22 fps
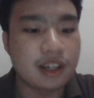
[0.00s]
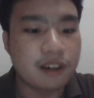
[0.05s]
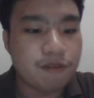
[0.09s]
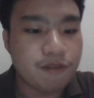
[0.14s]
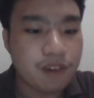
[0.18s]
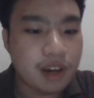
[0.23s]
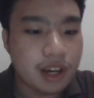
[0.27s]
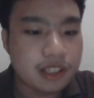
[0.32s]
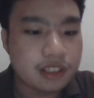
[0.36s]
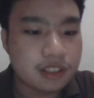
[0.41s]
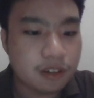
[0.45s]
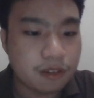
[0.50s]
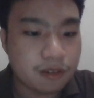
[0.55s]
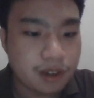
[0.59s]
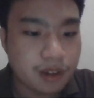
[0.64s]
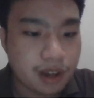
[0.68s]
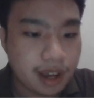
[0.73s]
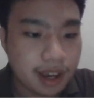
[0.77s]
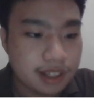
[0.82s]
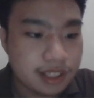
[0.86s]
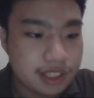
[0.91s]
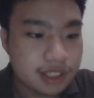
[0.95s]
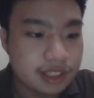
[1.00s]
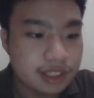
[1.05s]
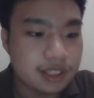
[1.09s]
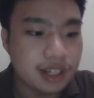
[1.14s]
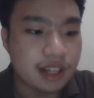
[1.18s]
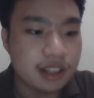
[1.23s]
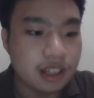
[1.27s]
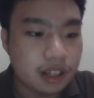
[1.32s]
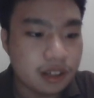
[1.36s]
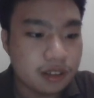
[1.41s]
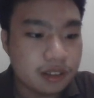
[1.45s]
the effects of age,
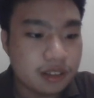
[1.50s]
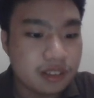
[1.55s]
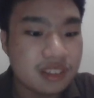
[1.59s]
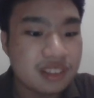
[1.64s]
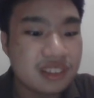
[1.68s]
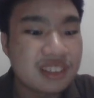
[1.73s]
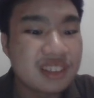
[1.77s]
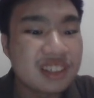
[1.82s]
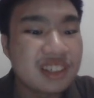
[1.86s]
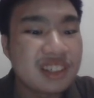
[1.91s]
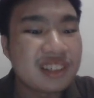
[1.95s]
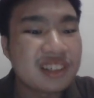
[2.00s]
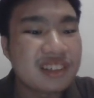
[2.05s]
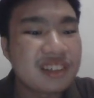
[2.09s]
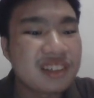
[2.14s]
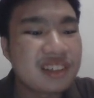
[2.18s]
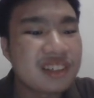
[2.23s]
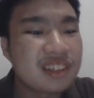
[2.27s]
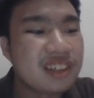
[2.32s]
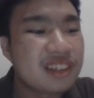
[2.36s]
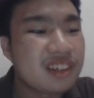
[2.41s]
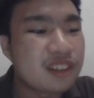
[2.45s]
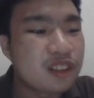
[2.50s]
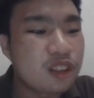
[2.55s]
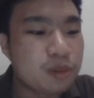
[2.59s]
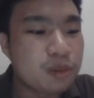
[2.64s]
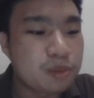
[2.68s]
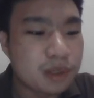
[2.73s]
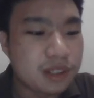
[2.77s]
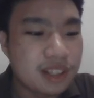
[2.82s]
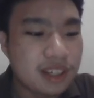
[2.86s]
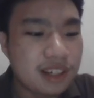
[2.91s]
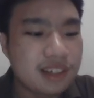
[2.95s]
gender, to
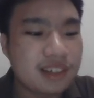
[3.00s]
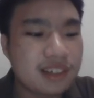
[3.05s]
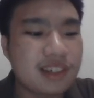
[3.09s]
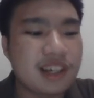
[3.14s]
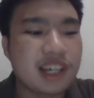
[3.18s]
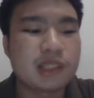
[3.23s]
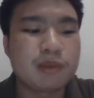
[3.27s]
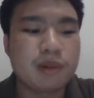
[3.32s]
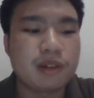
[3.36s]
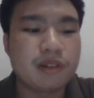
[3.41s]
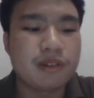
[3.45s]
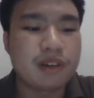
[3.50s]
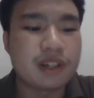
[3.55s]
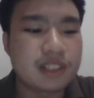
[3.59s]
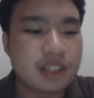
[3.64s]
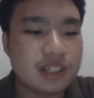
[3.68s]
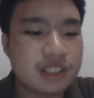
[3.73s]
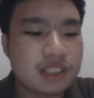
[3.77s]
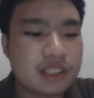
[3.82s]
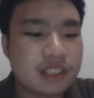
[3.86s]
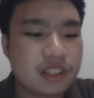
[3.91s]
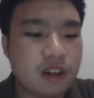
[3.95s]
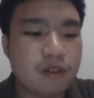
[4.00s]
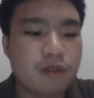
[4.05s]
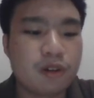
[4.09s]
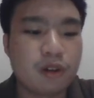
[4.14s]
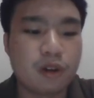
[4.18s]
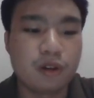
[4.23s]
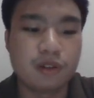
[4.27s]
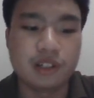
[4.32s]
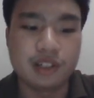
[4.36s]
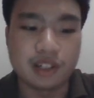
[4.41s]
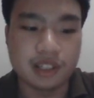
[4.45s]
predict experiences of
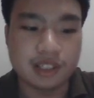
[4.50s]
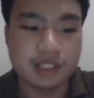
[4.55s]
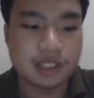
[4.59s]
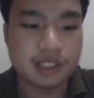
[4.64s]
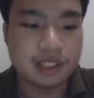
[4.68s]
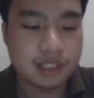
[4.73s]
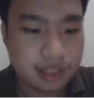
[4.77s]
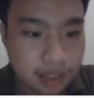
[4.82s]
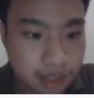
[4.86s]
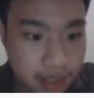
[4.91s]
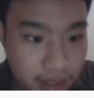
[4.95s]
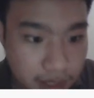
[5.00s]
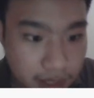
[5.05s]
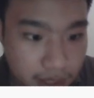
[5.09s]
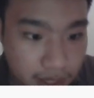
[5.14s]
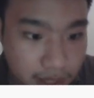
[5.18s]
loneliness.